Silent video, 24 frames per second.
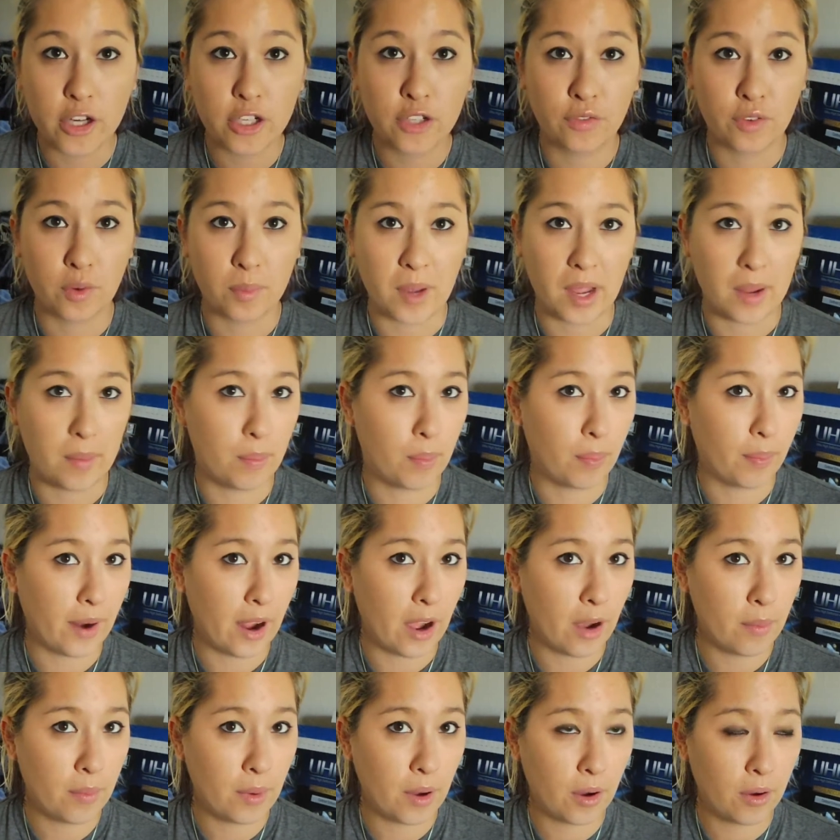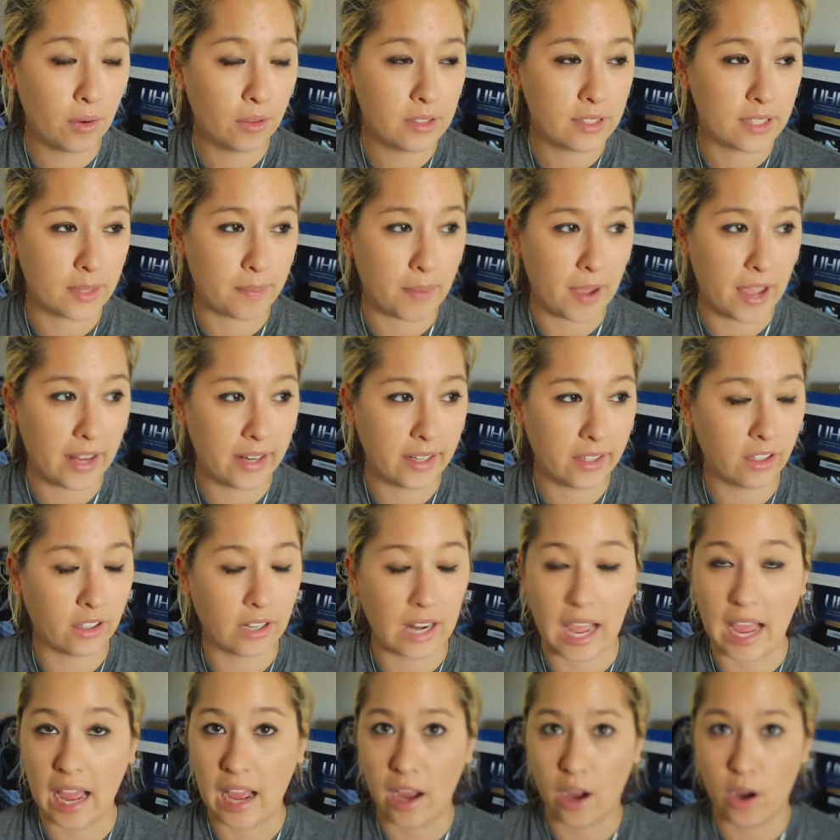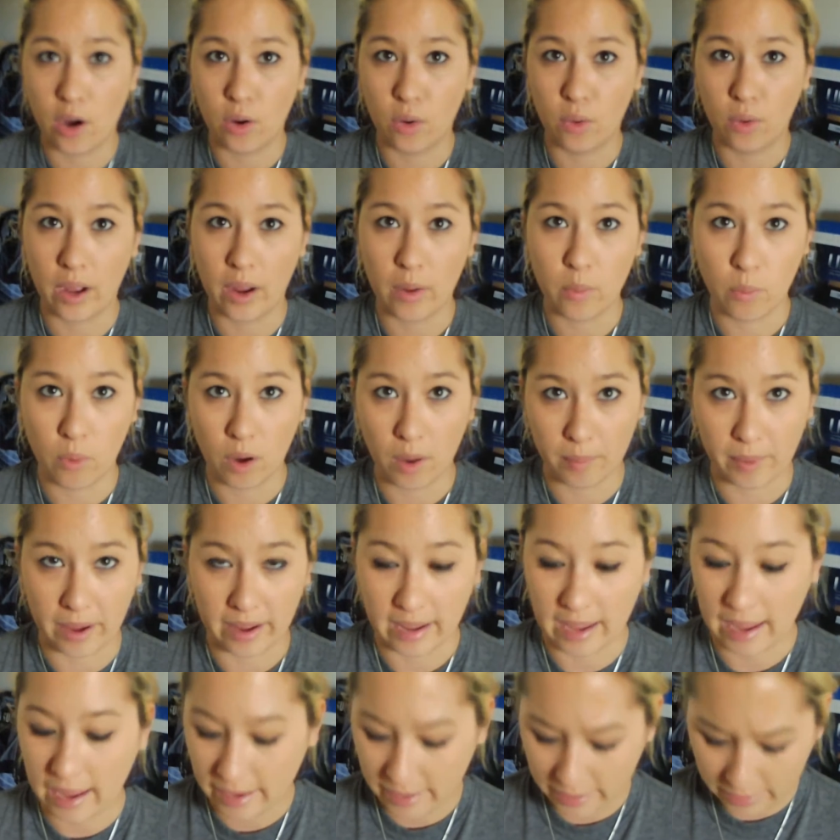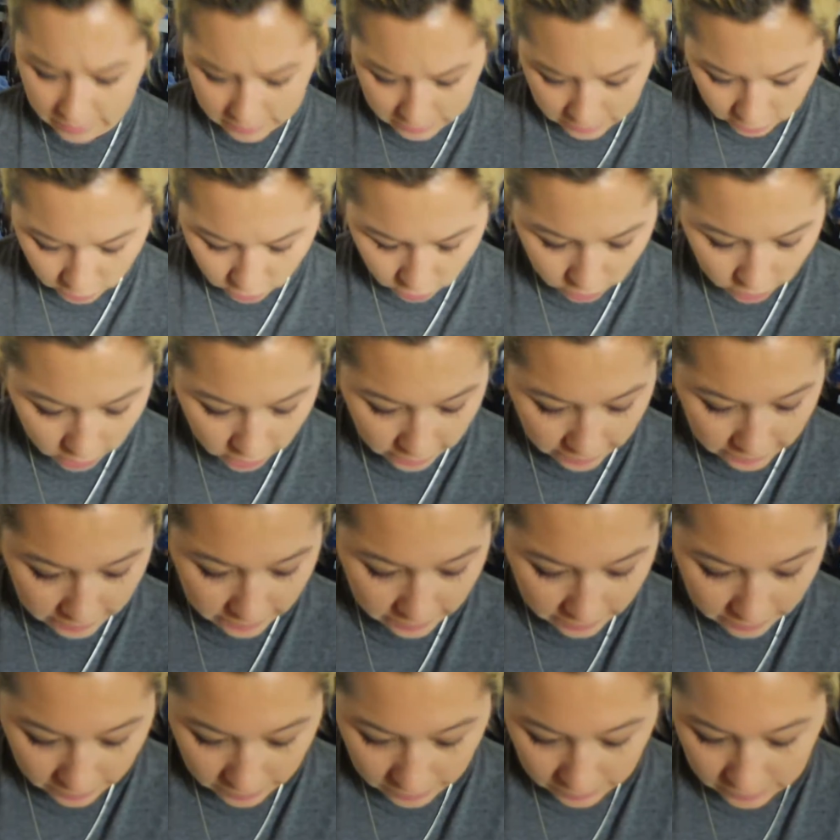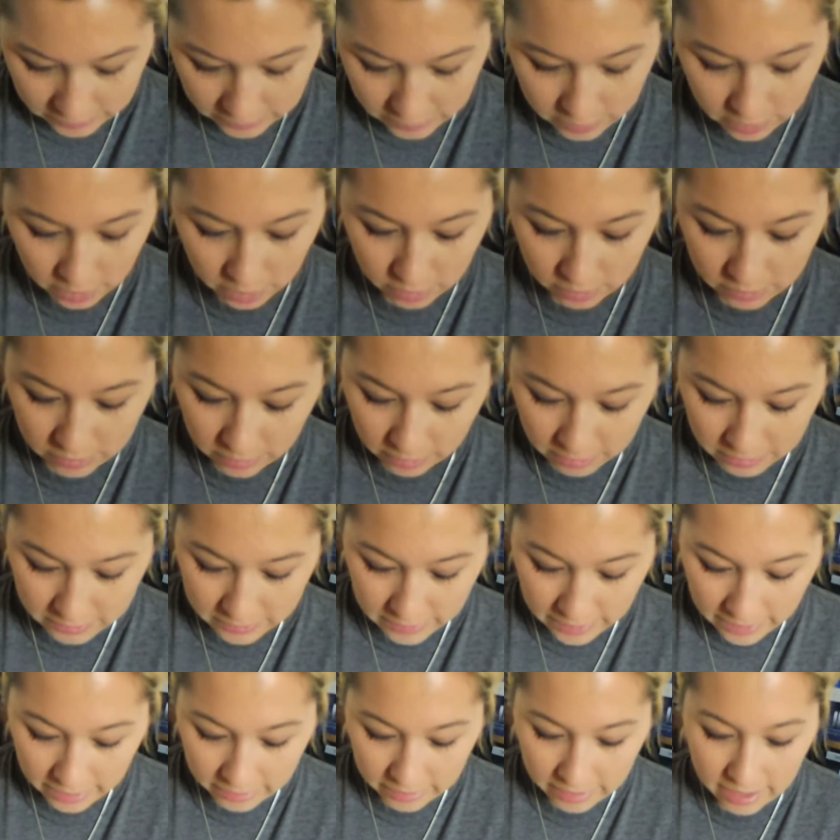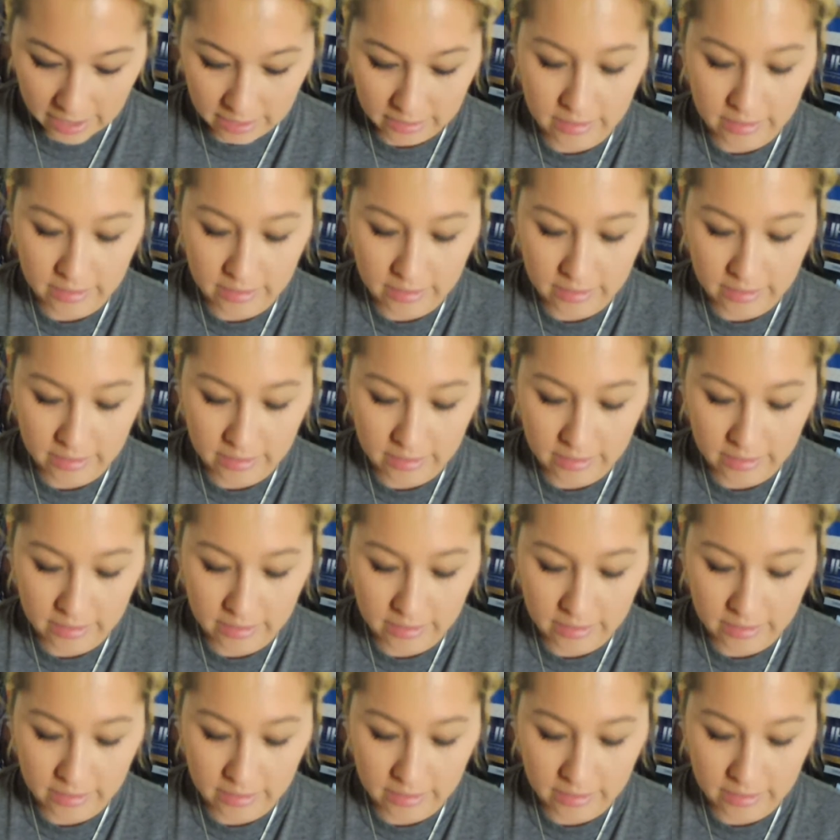Rush for my brow bone, depending on how I want my eyes to look. So there's that.